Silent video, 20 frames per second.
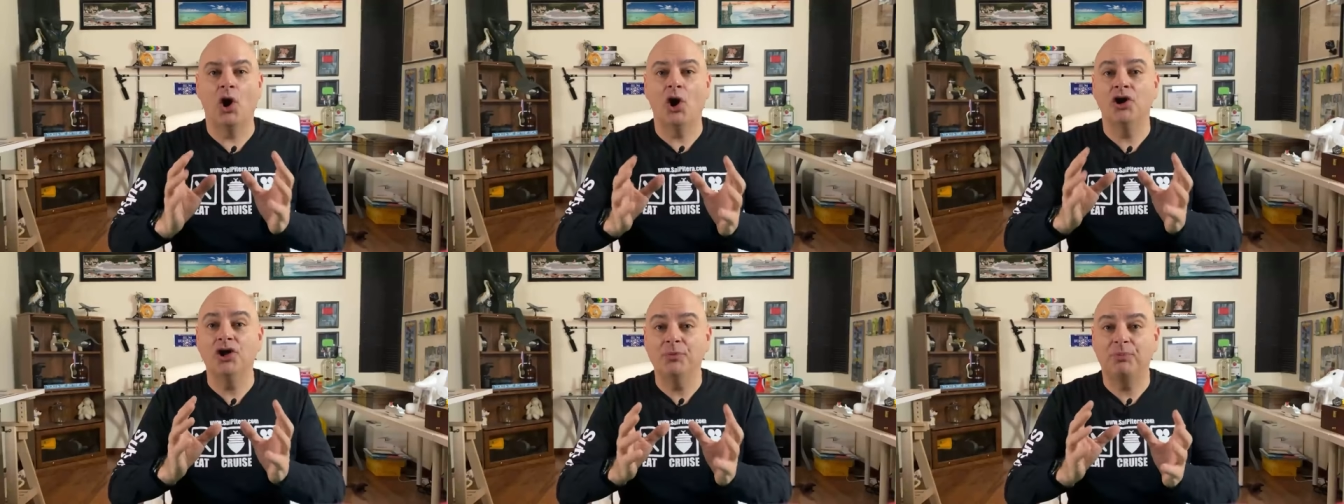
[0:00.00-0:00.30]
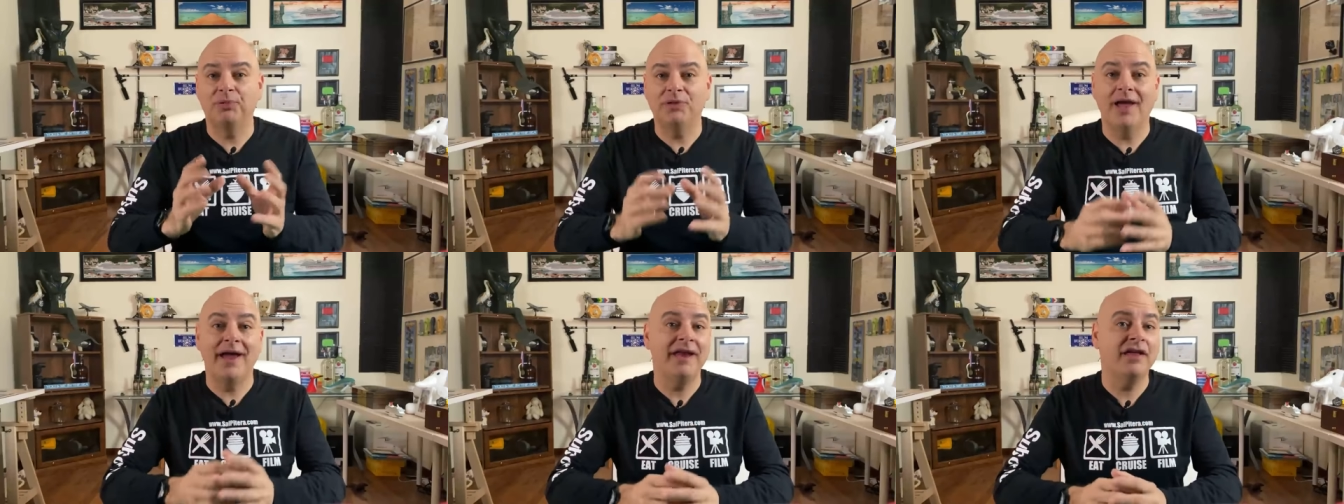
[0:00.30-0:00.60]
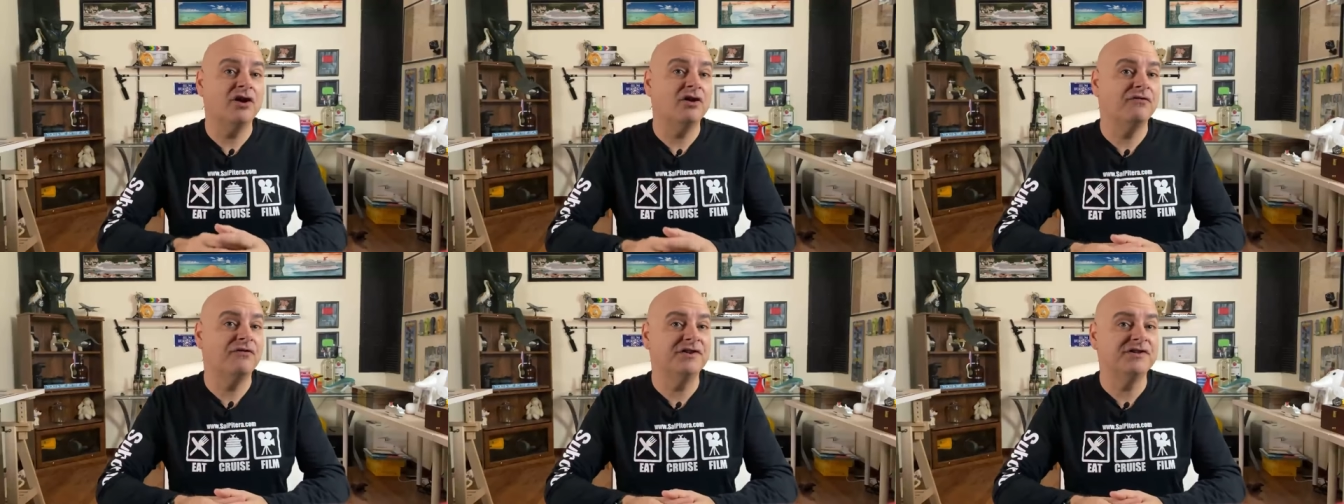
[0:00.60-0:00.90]
are you
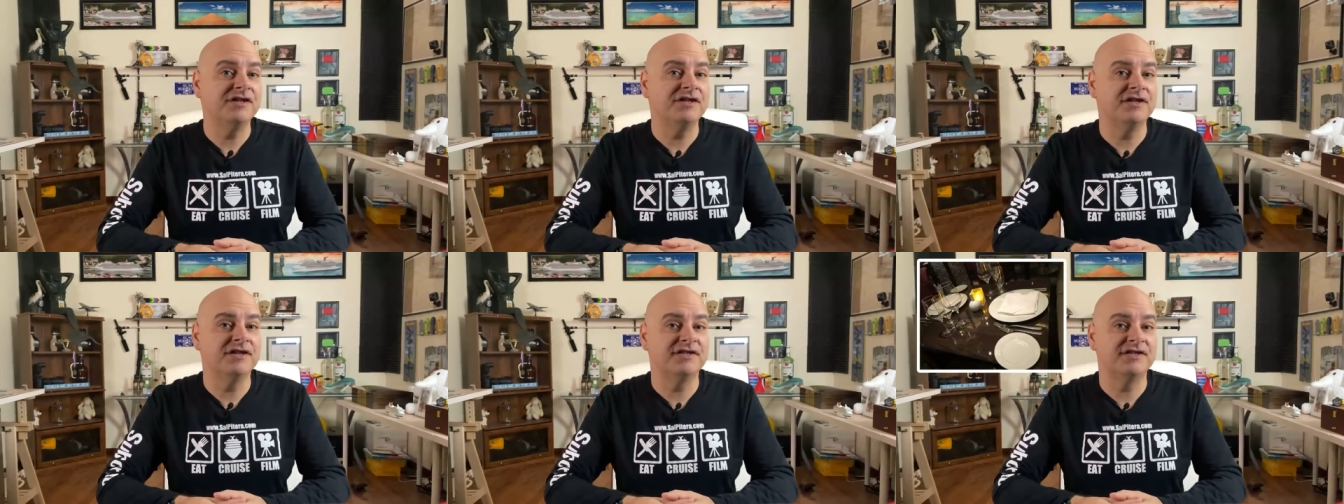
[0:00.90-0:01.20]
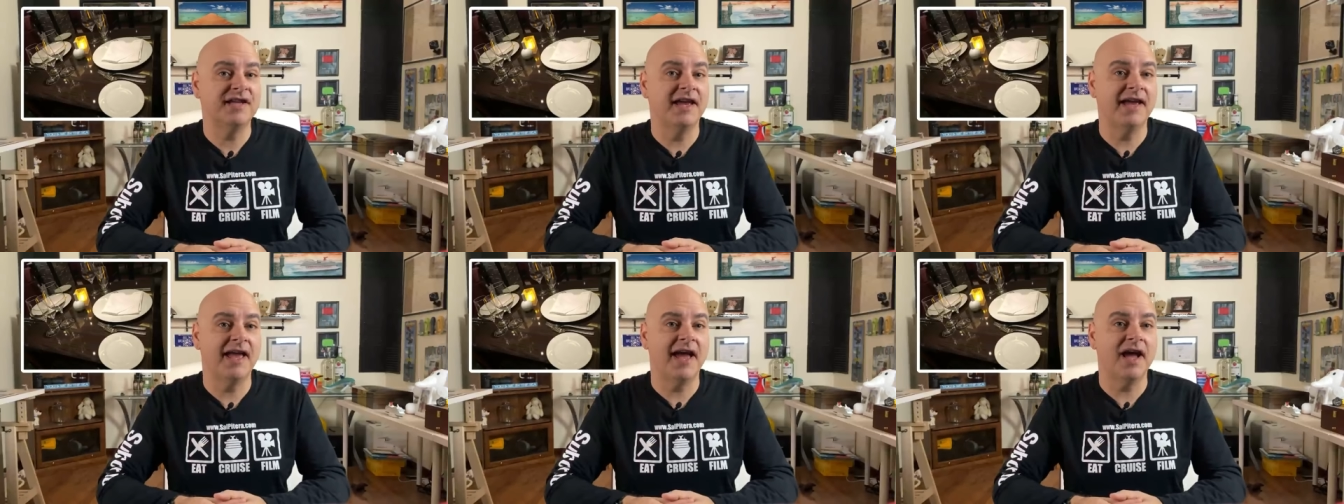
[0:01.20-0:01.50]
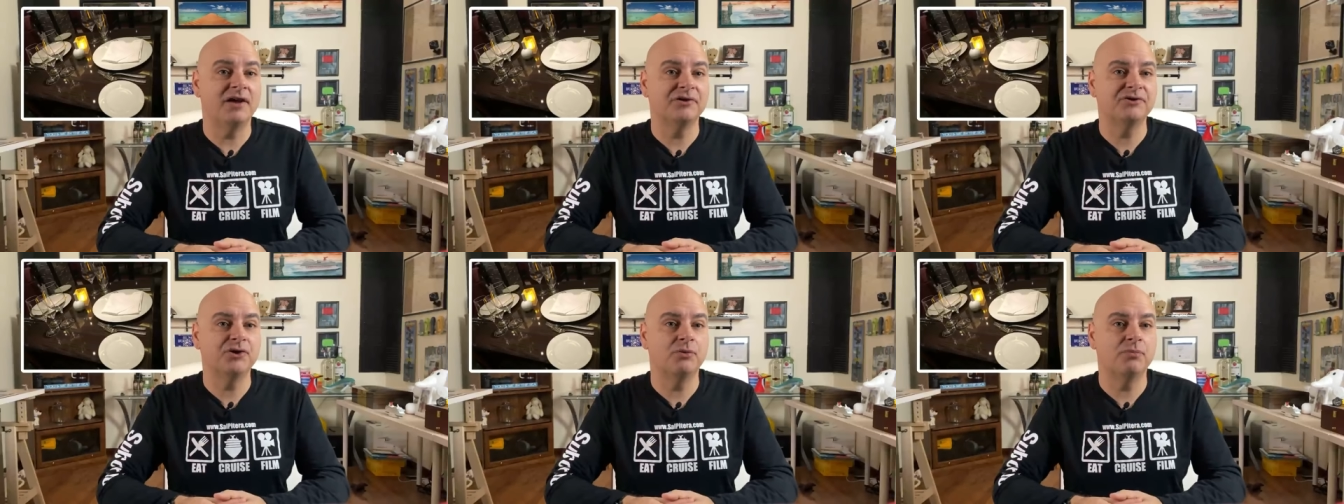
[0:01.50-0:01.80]
planning on visiting the
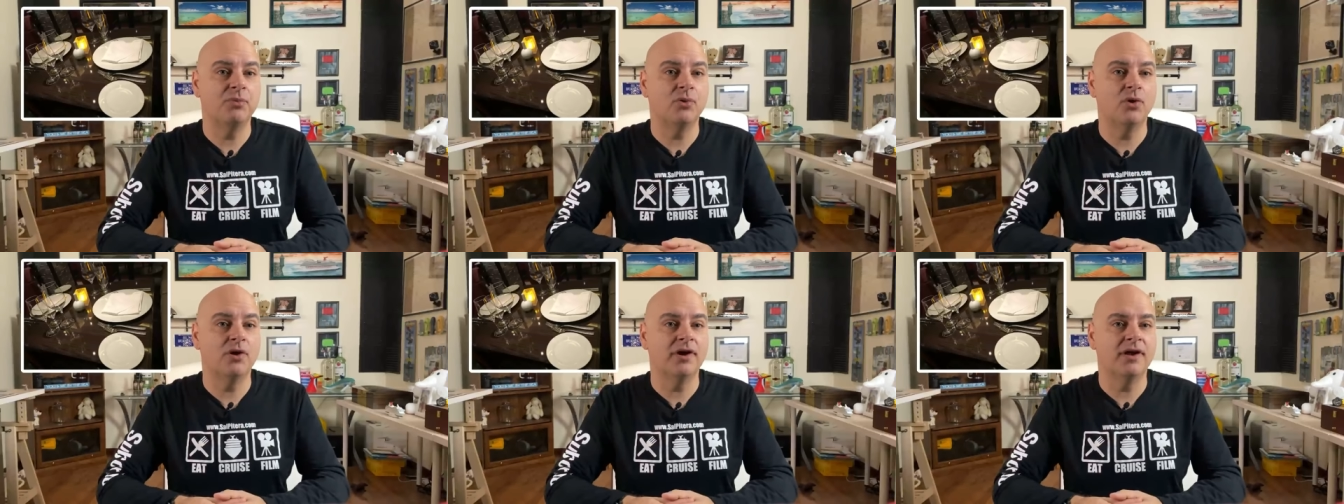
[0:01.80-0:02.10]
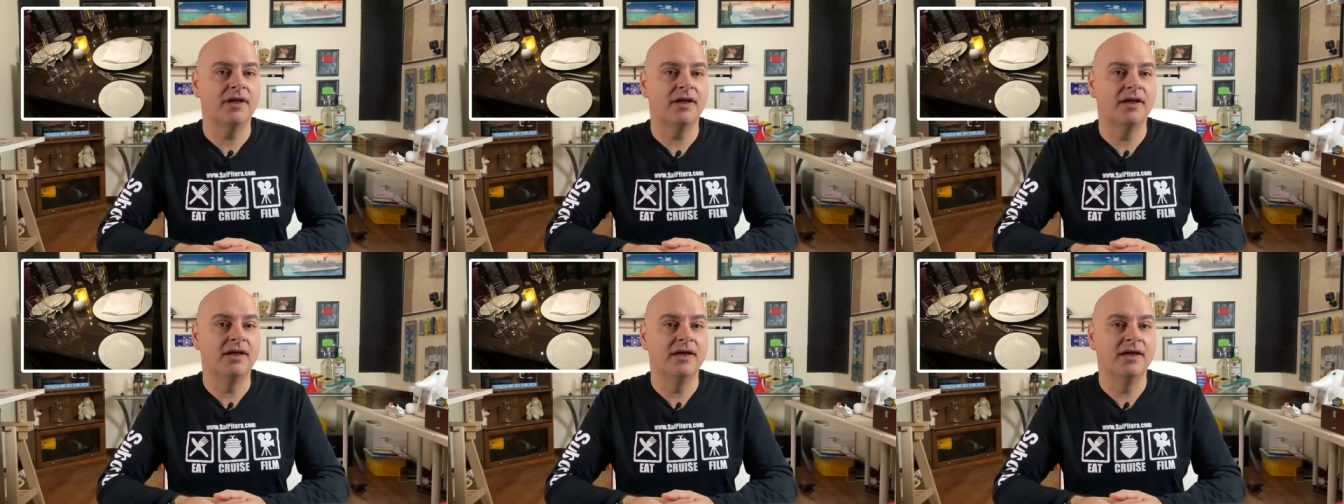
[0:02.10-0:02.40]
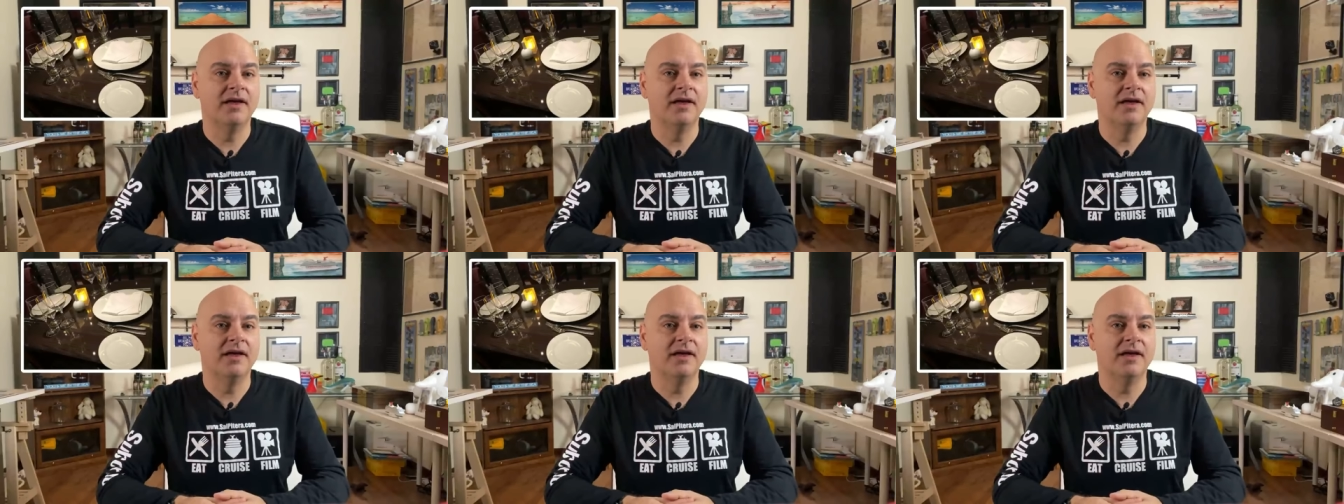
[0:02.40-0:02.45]
steakhouse on board?